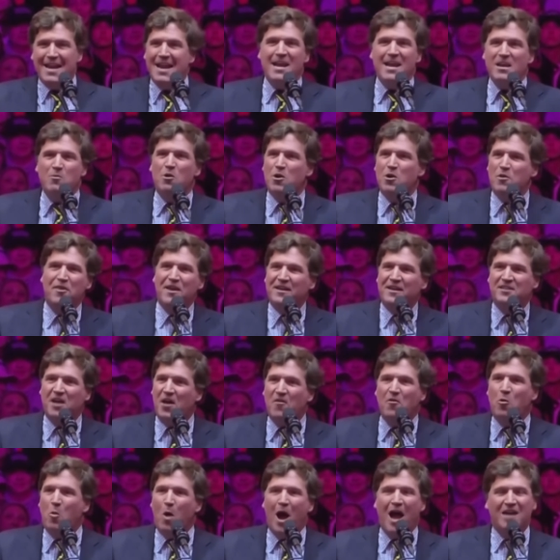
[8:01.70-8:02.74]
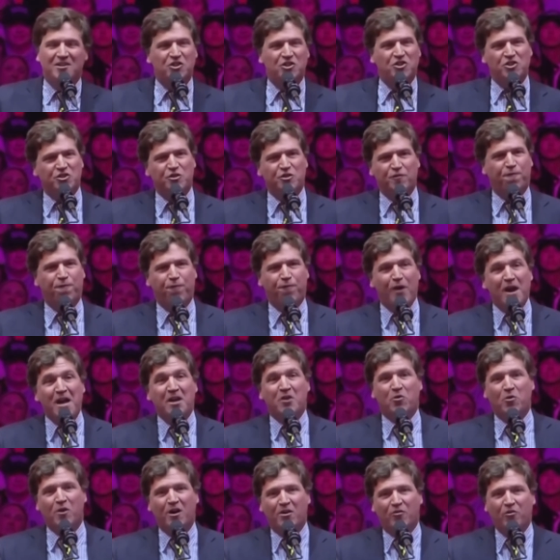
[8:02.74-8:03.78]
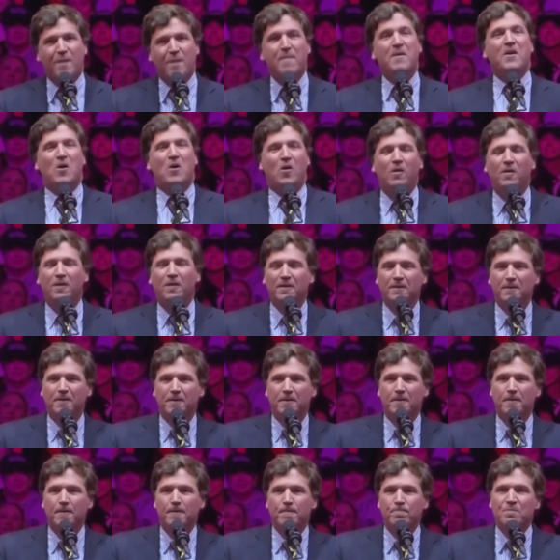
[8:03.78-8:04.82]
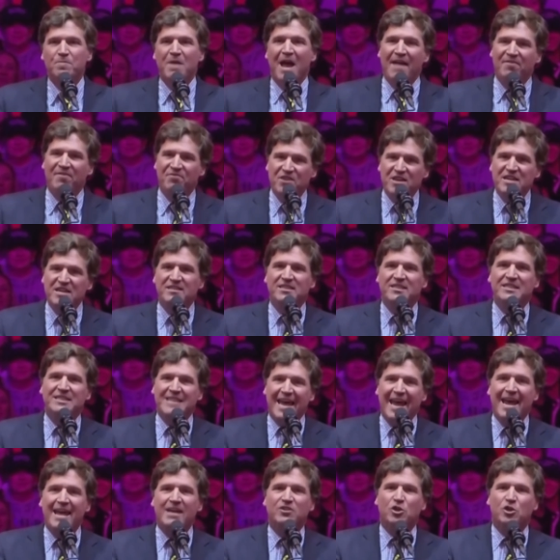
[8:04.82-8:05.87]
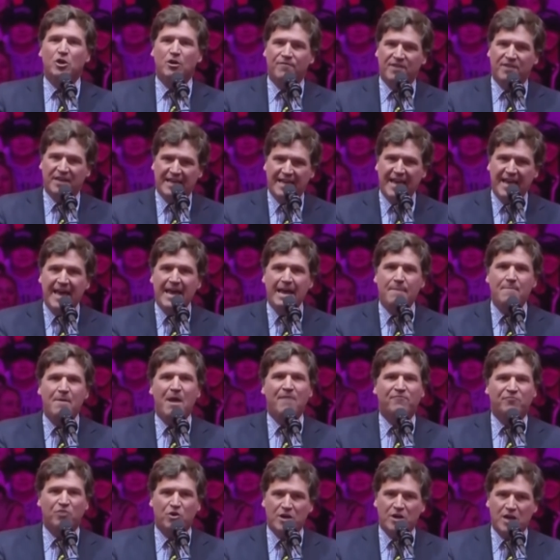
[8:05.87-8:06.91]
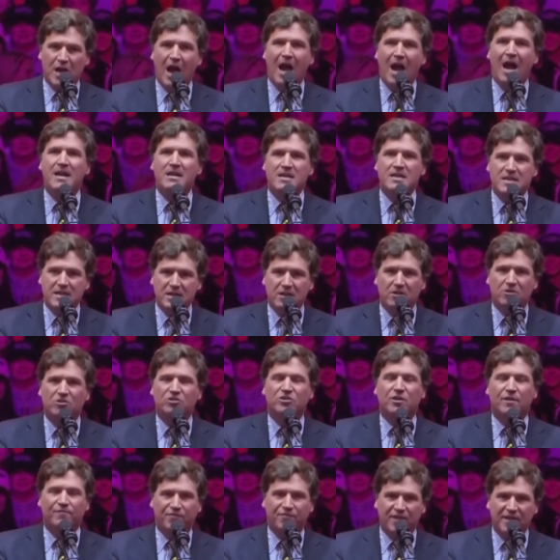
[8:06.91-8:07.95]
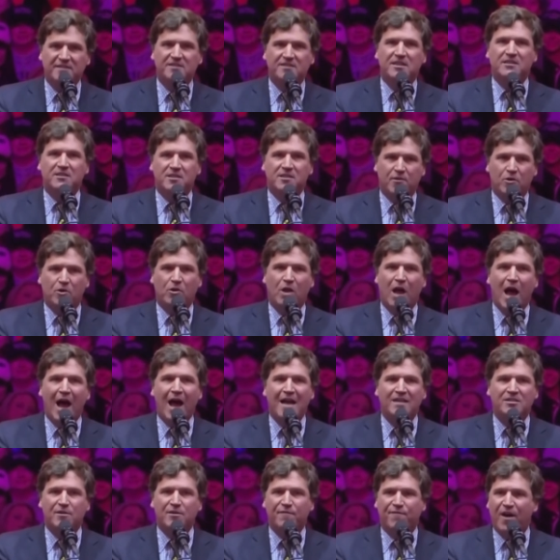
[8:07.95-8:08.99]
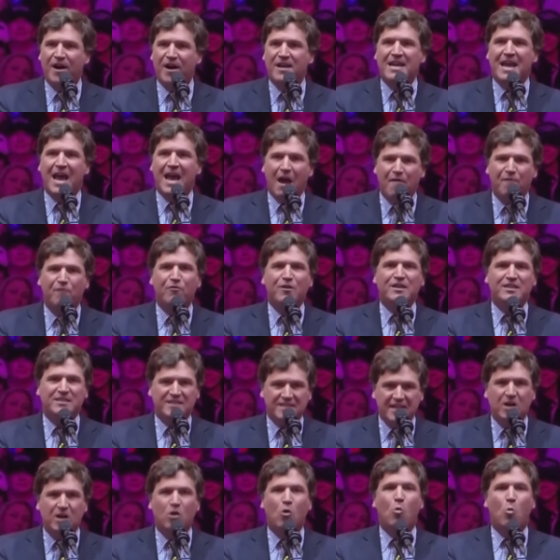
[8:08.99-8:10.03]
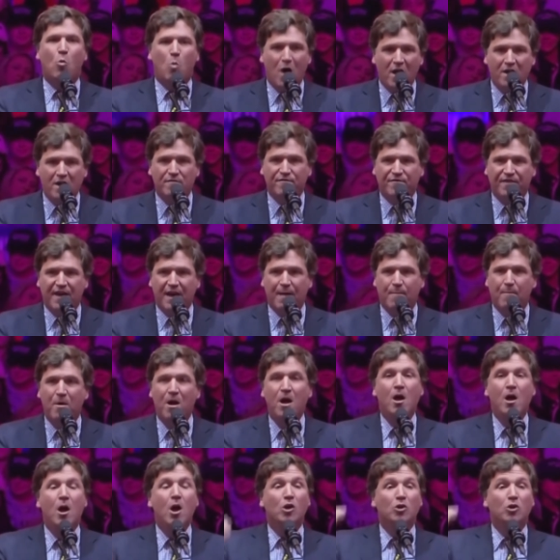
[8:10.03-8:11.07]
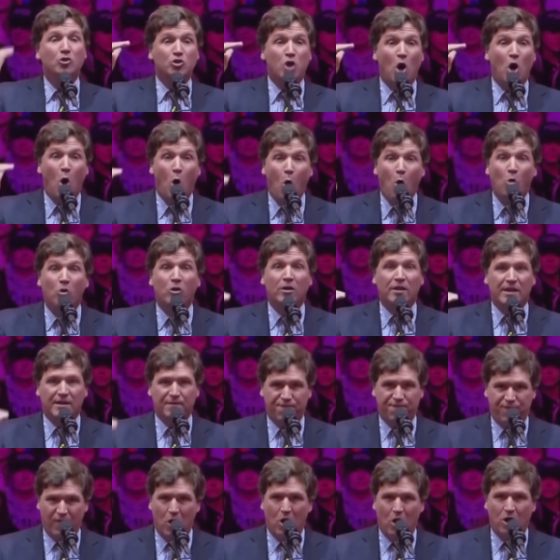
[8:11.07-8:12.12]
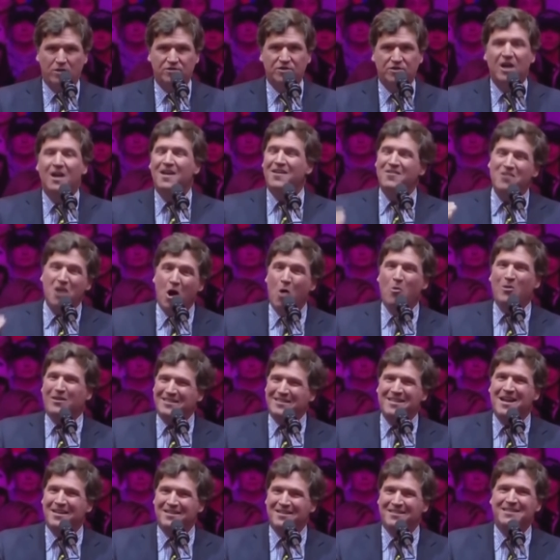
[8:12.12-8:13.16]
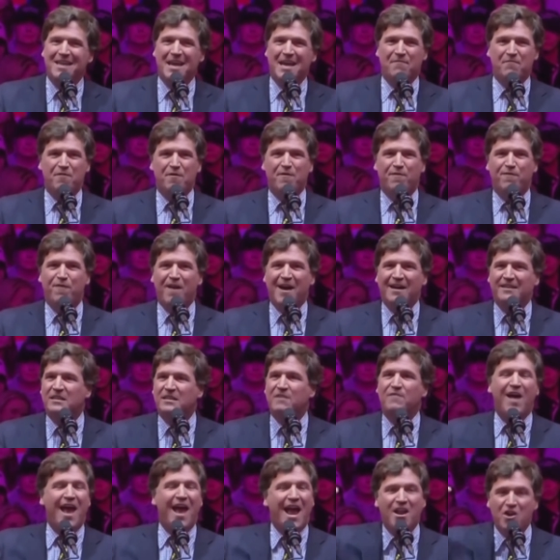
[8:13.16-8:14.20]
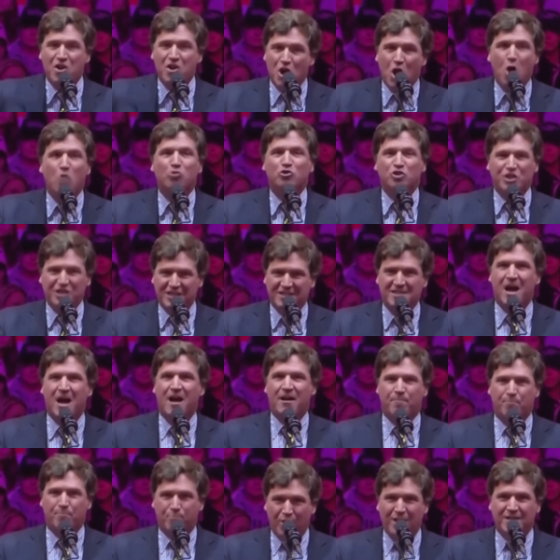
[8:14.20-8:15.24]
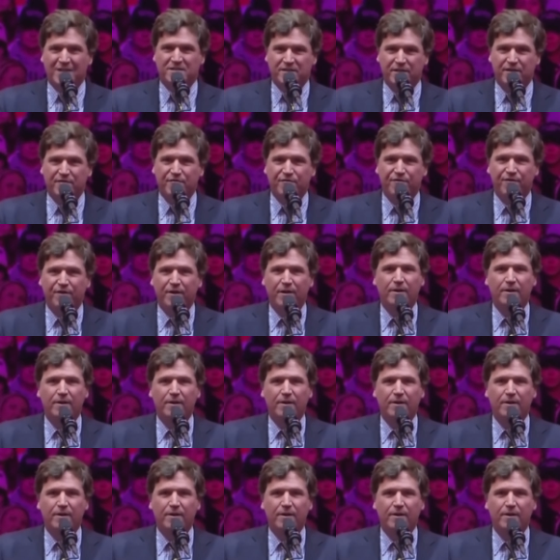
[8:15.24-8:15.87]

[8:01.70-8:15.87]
anyone who thinks otherwise is just a freak or a criminal. At this stage of the game, after nine years of listening to their lies and finding every single one of them totally false, no, it's not safe and effective, and no, she's not impressive,